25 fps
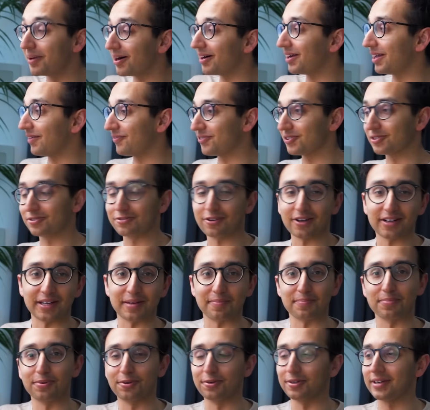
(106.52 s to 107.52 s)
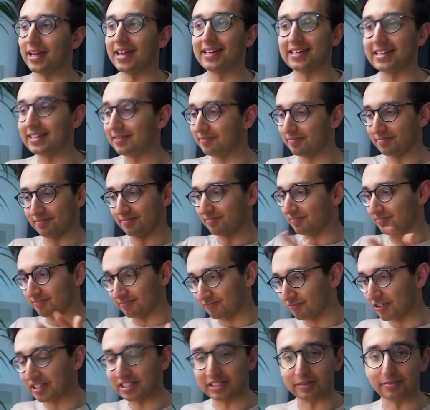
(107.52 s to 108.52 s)
but if you're trying to import any
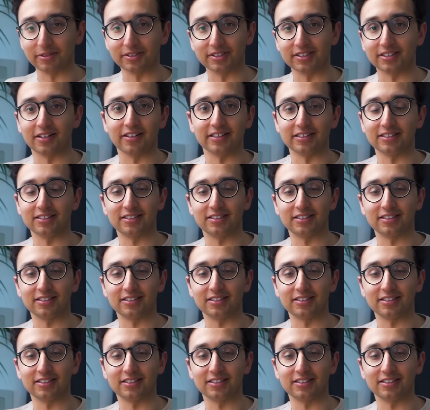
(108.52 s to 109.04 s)
reasonable size